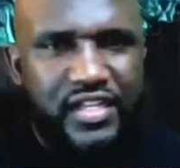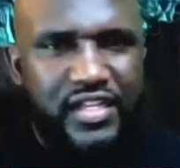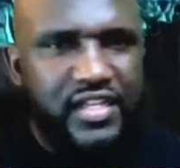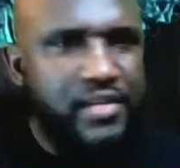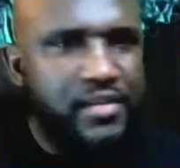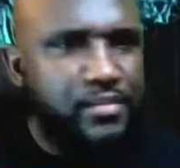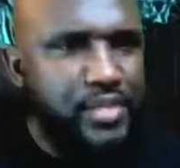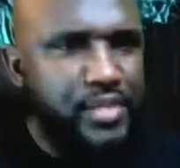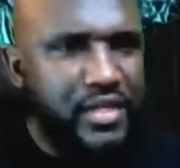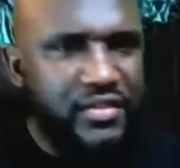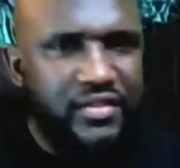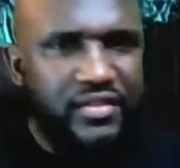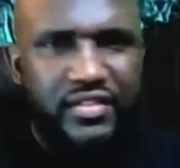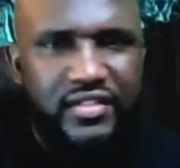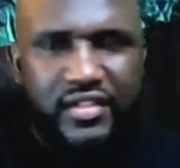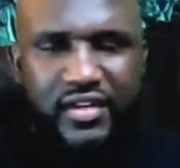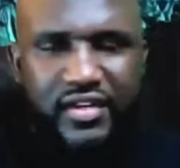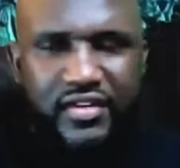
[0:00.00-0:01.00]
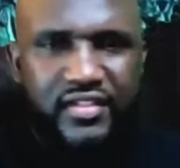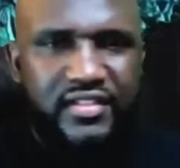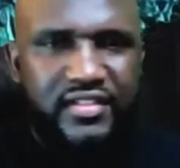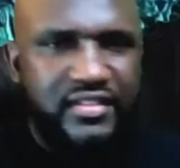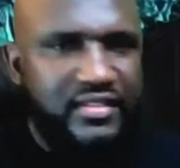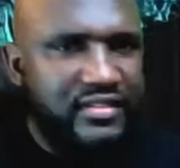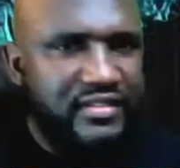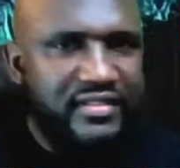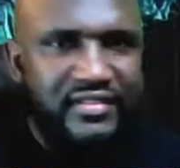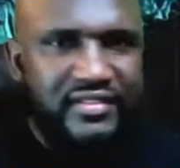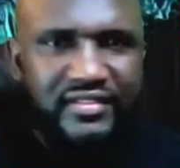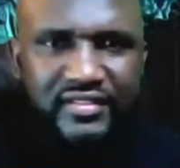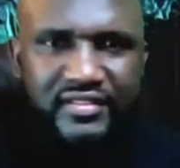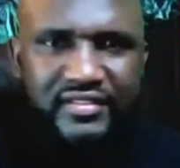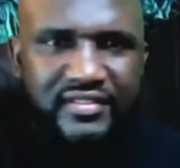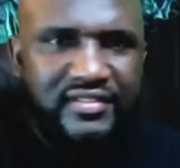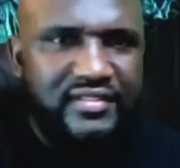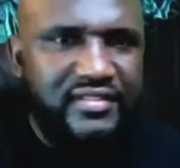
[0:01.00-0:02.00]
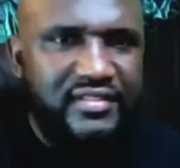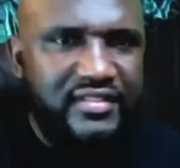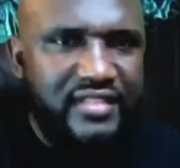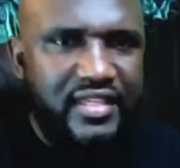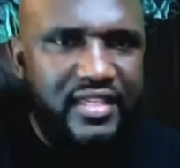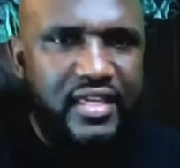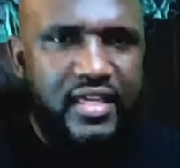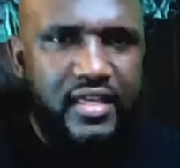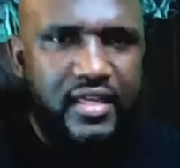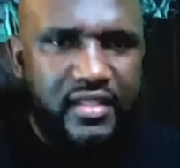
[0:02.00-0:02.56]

them pencil skirts. Yeah.